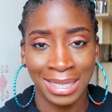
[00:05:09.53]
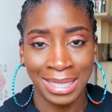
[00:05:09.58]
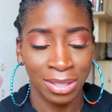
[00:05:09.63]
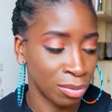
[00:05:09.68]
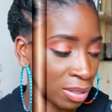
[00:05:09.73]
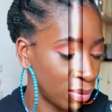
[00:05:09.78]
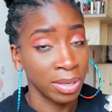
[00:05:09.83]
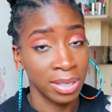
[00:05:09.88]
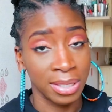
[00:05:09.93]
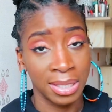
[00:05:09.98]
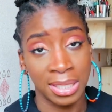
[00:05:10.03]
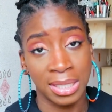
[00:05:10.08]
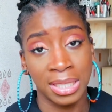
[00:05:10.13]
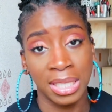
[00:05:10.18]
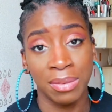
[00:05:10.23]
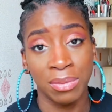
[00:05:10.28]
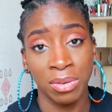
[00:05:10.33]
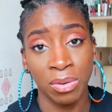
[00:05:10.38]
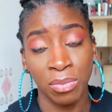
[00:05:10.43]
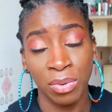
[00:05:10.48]
that great. What else?
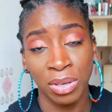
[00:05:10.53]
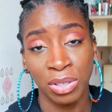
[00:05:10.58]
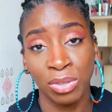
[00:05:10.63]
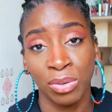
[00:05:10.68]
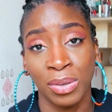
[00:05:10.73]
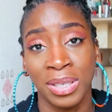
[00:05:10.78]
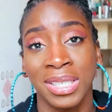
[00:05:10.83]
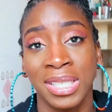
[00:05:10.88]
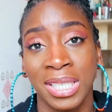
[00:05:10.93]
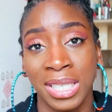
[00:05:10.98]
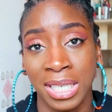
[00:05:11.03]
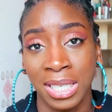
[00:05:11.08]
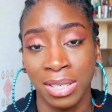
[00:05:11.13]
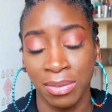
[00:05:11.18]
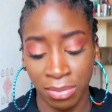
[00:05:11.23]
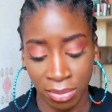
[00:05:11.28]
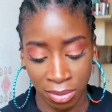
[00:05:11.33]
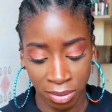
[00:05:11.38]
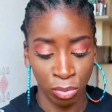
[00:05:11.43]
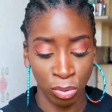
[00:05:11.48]
If you want to
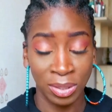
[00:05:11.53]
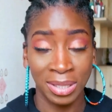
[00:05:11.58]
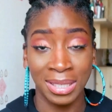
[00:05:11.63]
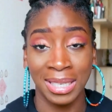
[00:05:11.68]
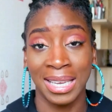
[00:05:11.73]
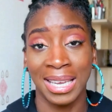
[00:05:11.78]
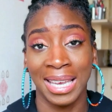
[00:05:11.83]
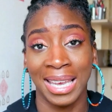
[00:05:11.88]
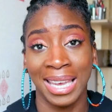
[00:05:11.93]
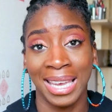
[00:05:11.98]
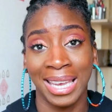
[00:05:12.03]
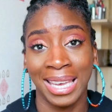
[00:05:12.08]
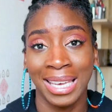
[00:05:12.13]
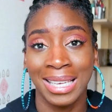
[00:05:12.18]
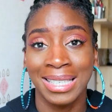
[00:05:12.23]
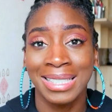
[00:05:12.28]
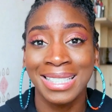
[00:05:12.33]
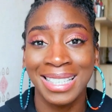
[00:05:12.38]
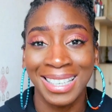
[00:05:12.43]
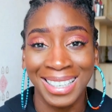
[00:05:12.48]
achieve 4C
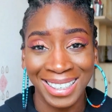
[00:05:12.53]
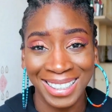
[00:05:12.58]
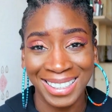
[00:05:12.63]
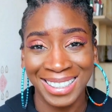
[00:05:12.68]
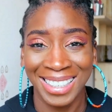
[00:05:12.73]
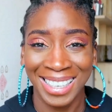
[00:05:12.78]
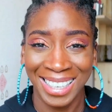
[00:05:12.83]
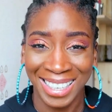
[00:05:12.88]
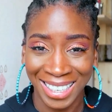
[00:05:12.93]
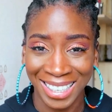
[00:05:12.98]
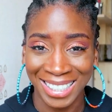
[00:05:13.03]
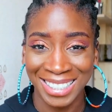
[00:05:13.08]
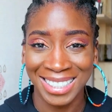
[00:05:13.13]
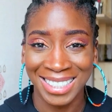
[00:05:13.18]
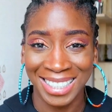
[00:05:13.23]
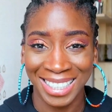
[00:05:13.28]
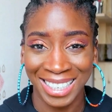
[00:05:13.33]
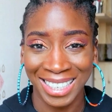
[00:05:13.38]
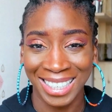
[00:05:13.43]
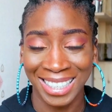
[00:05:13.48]
hair, slick
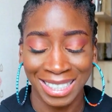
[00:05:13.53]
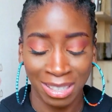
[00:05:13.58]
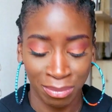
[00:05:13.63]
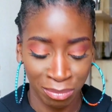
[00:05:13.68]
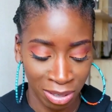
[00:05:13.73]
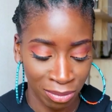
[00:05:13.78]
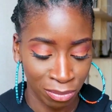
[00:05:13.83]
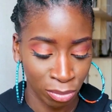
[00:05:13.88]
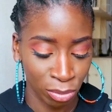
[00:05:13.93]
hairstyle, my